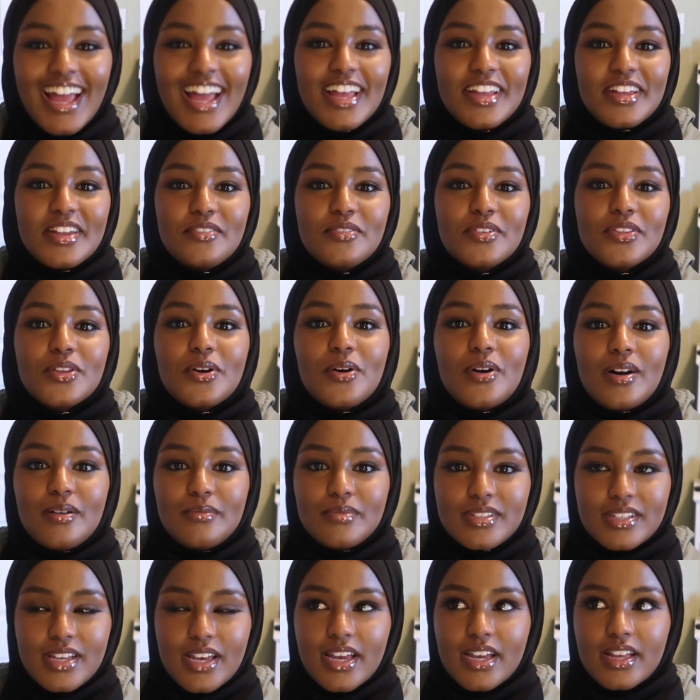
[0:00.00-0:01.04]
Even though I'm
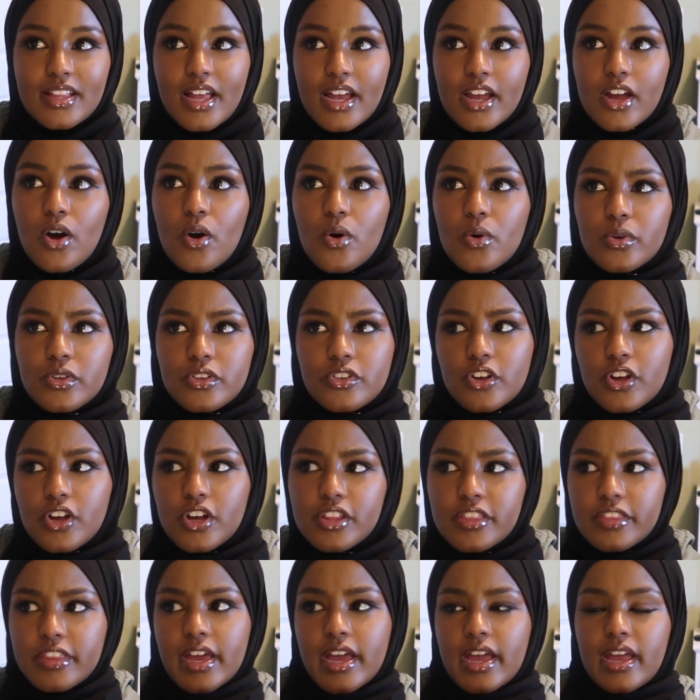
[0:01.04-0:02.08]
saying like, oh, it's a
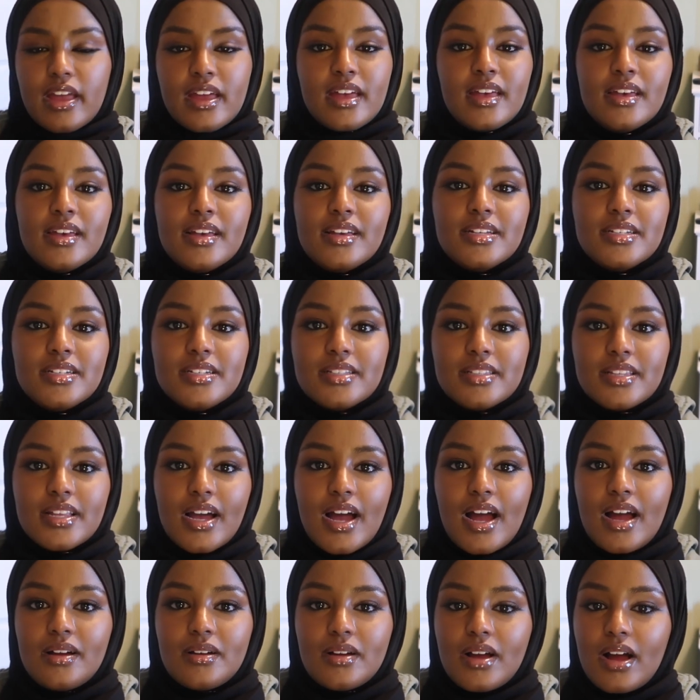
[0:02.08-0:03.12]
good thing, and
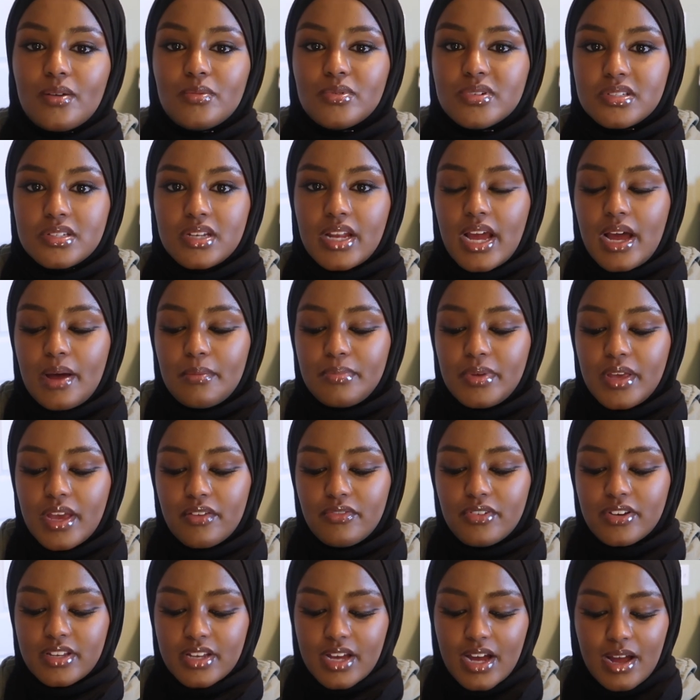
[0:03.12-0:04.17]
I wasn't happy.
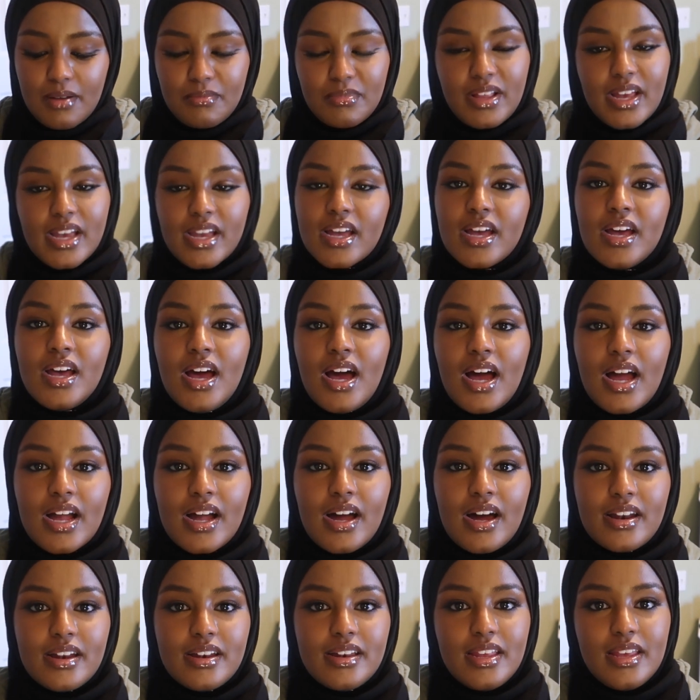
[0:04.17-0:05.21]
Every time like I
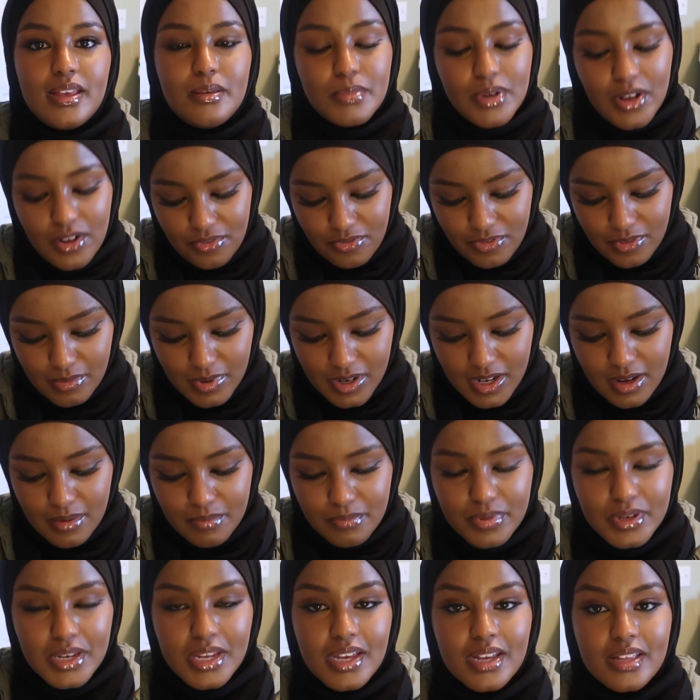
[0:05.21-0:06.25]
got an email from a
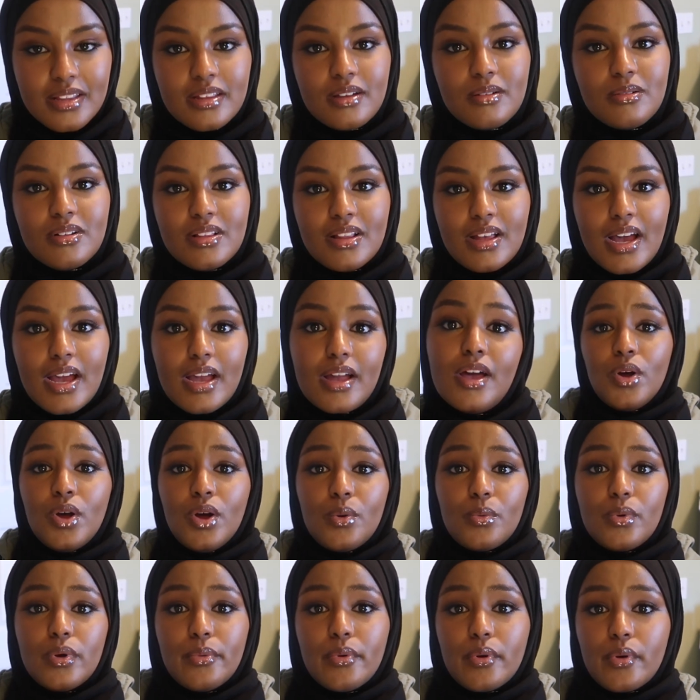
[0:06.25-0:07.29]
company and they were like,
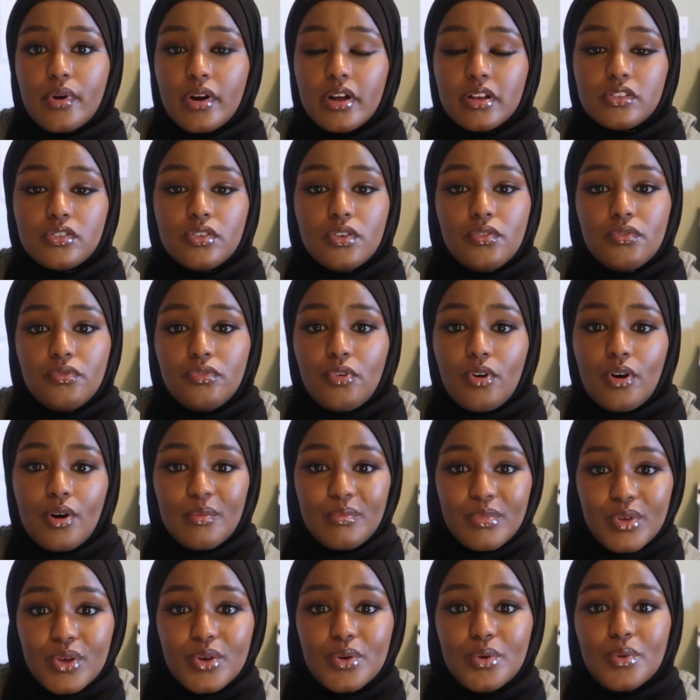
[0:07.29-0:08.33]
we regret to
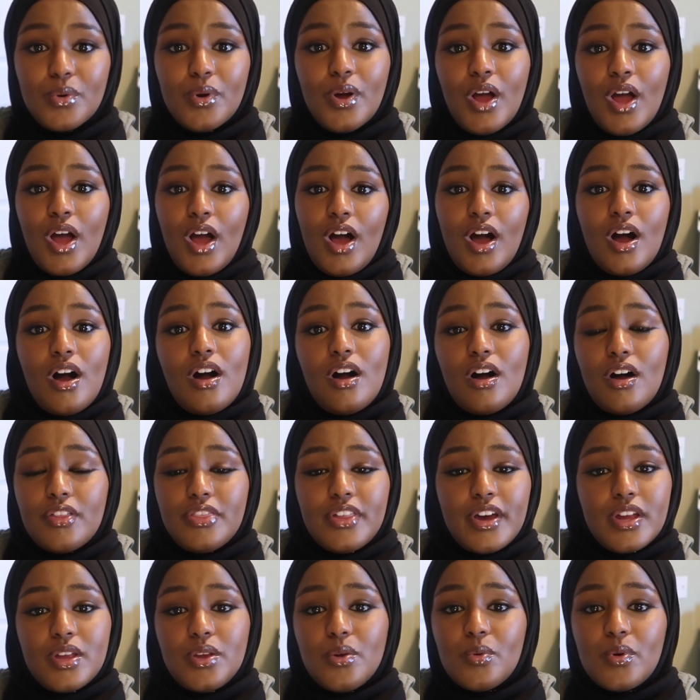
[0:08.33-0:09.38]
inform you
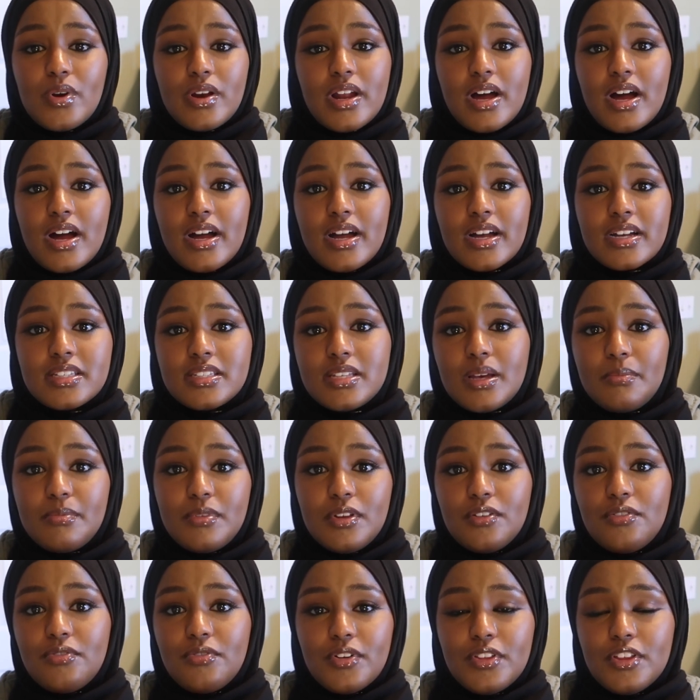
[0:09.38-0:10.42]
that you were not
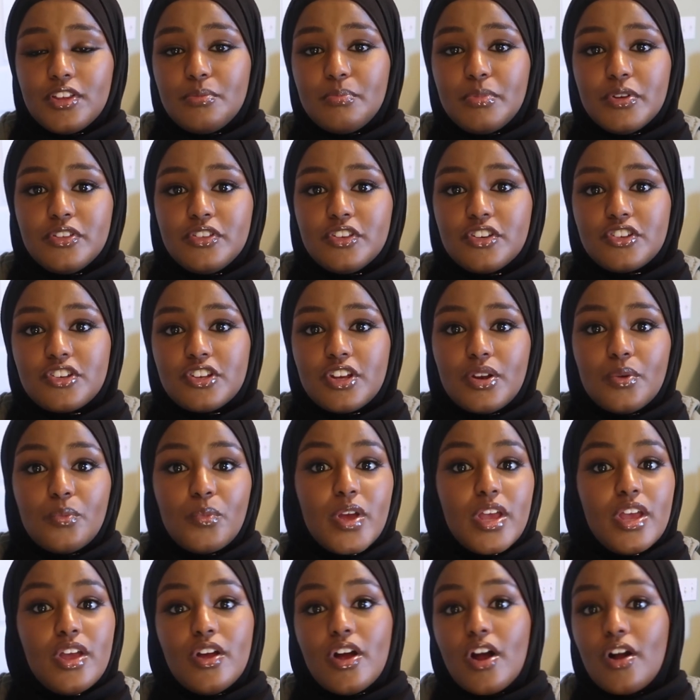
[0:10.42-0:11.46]
accepted for this position.
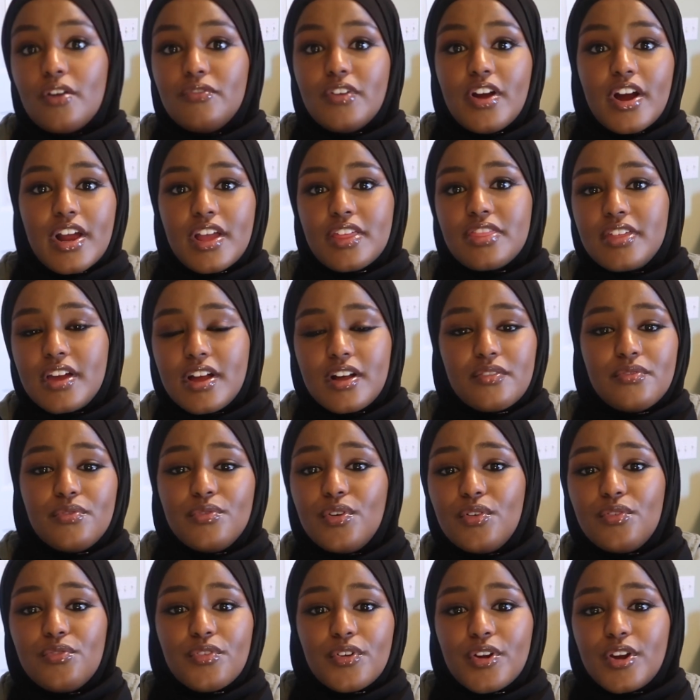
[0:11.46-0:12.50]
We are very
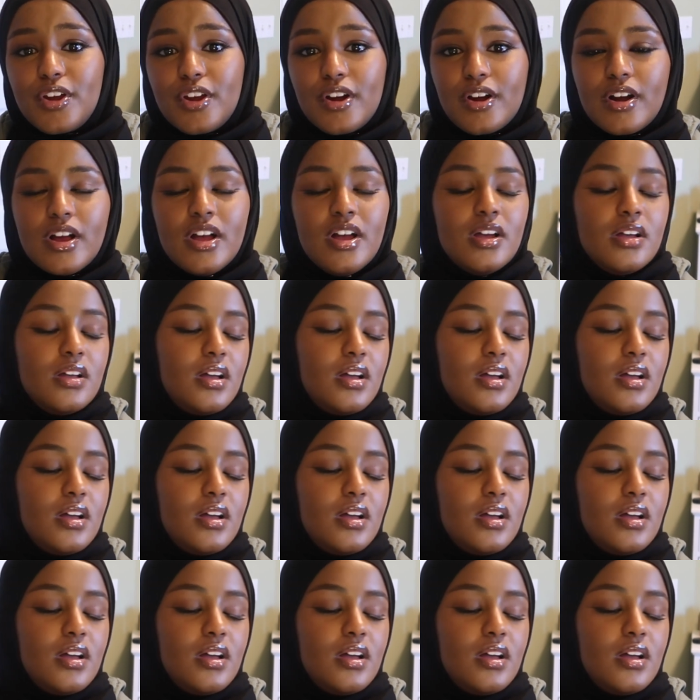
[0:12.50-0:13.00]
thankful for your...